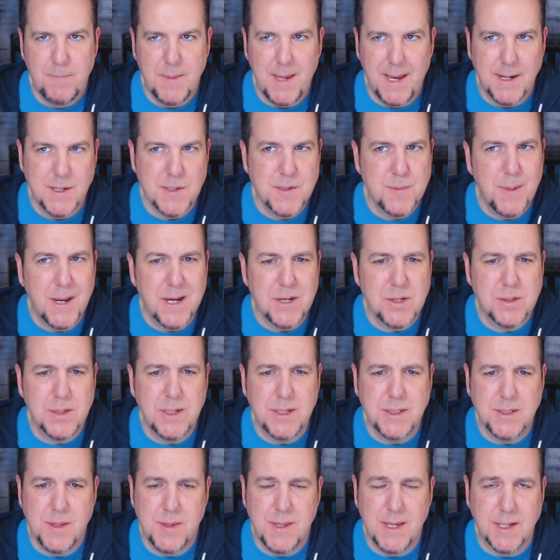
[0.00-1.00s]
and
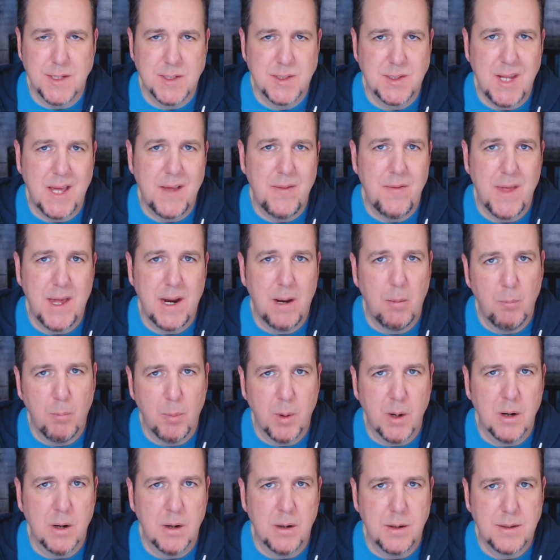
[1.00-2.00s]
especially to the extent that it
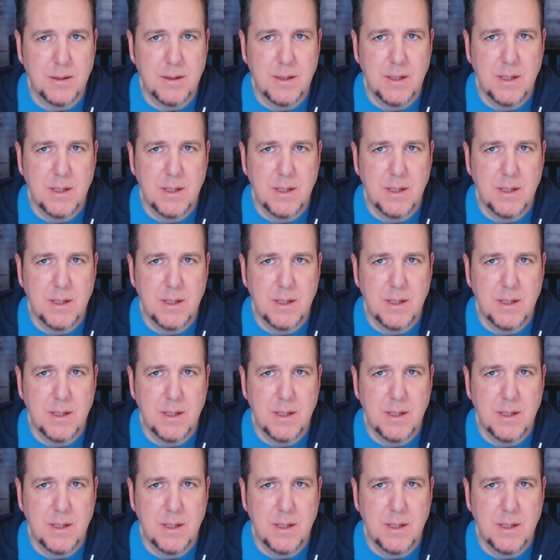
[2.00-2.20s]
burnt.